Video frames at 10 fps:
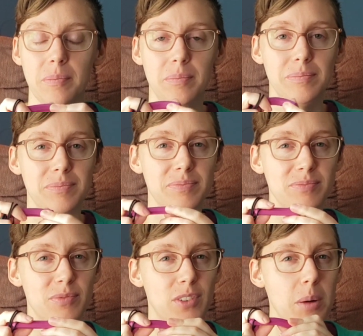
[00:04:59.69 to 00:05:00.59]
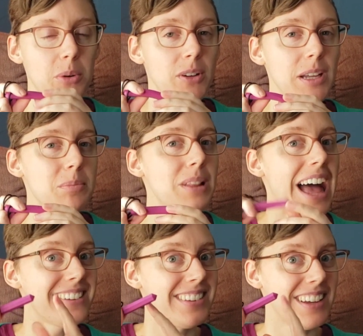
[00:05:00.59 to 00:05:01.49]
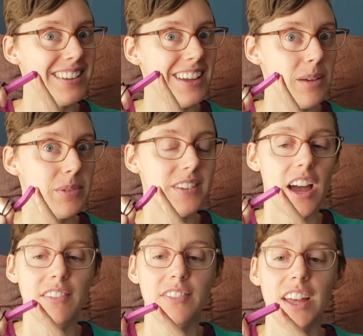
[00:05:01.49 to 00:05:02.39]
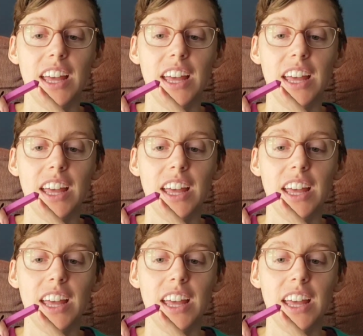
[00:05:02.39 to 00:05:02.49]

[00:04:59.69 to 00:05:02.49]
rubbery plastic type stuff,